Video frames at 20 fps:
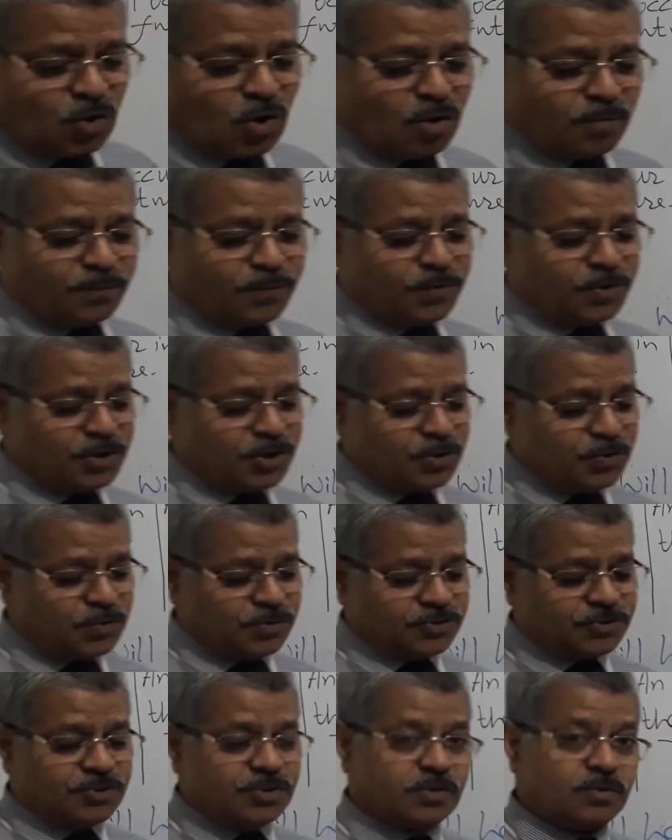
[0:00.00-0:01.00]
often
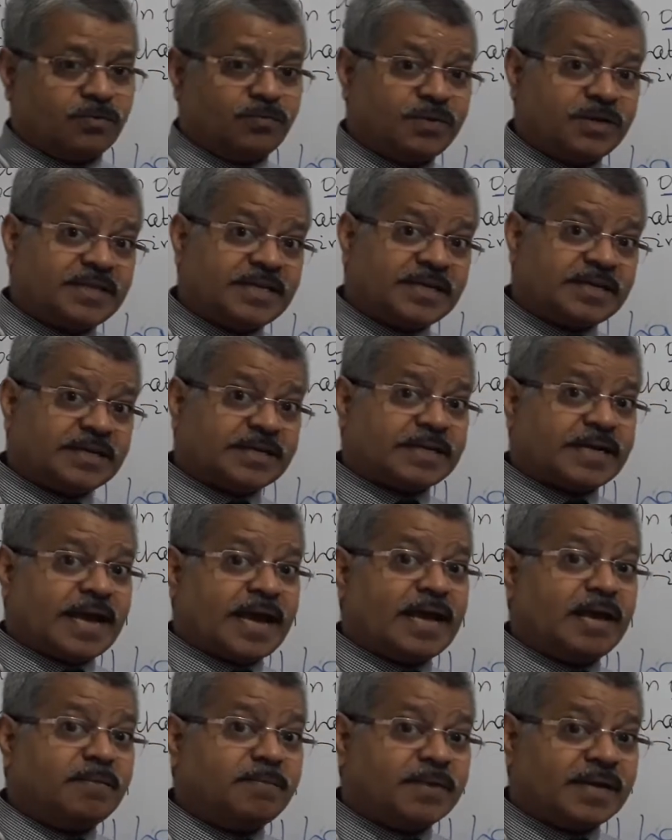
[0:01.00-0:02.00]
used with a
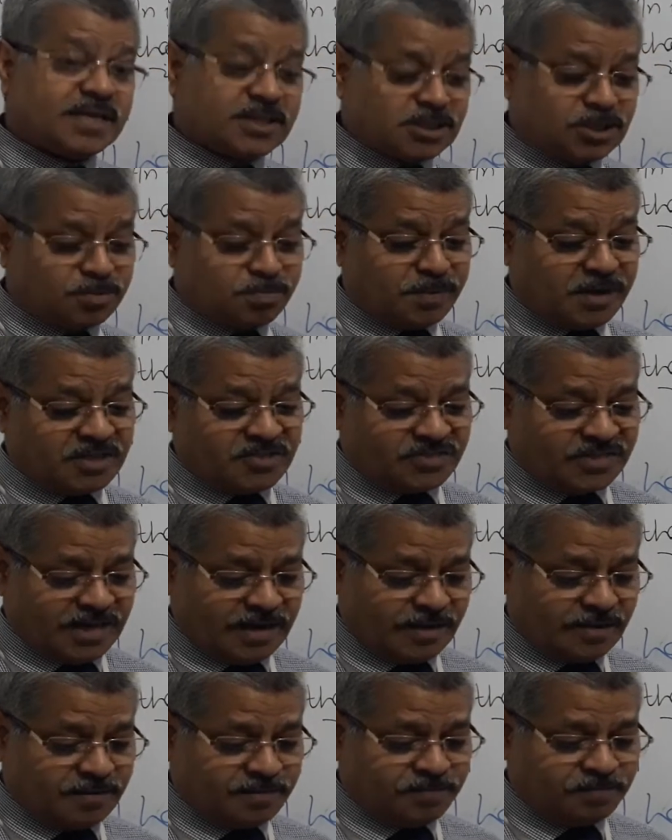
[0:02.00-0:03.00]
time expression
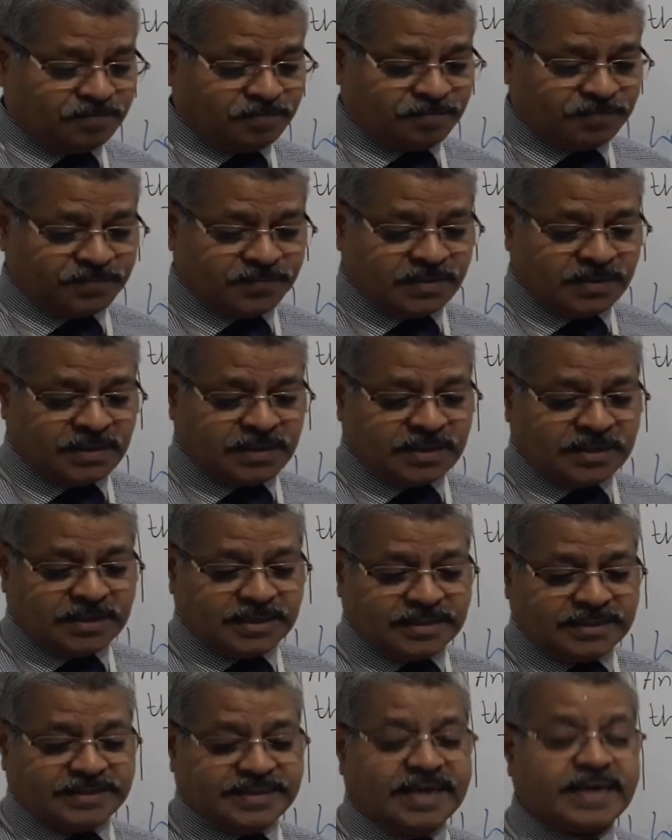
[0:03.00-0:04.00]

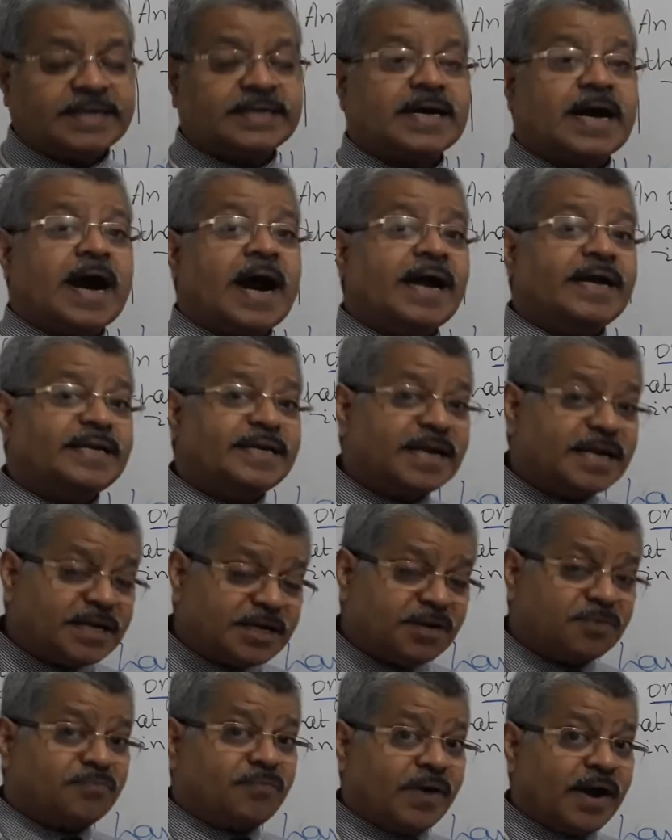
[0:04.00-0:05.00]
that
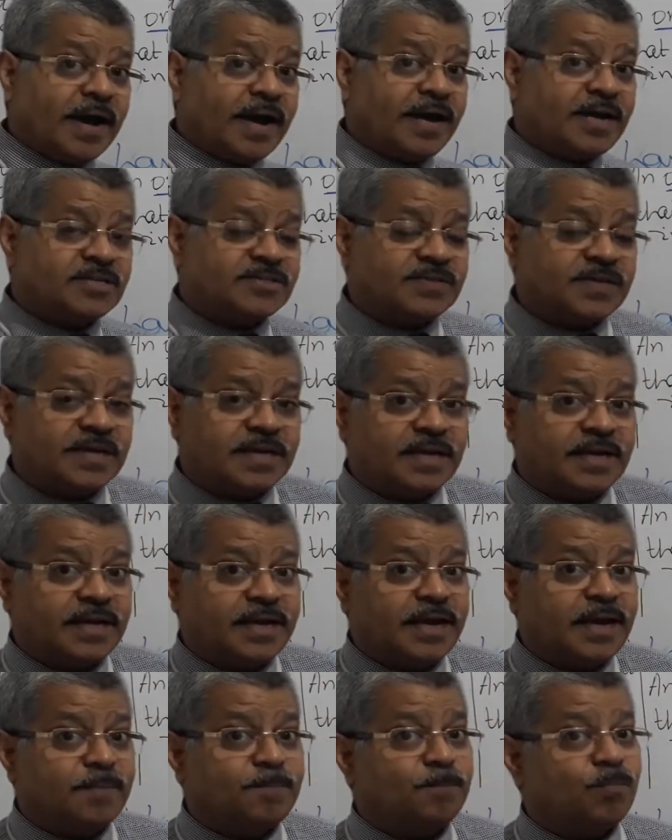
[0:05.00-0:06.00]
identifies
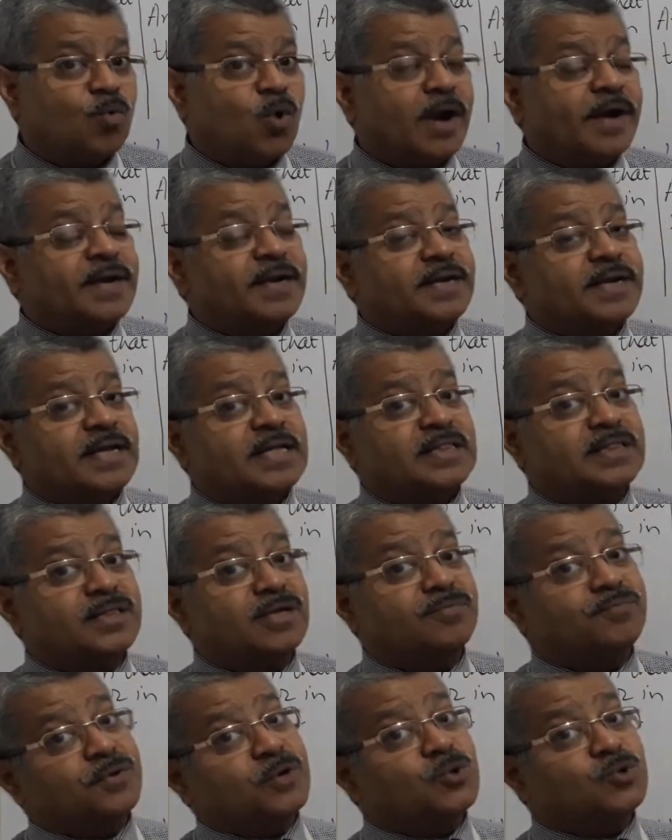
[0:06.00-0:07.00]
a point in
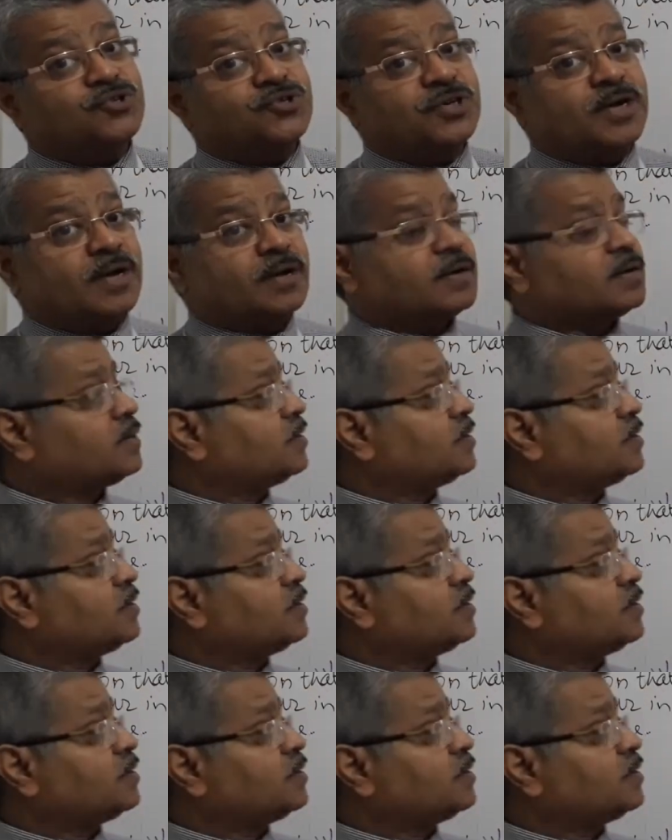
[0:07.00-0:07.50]
the future.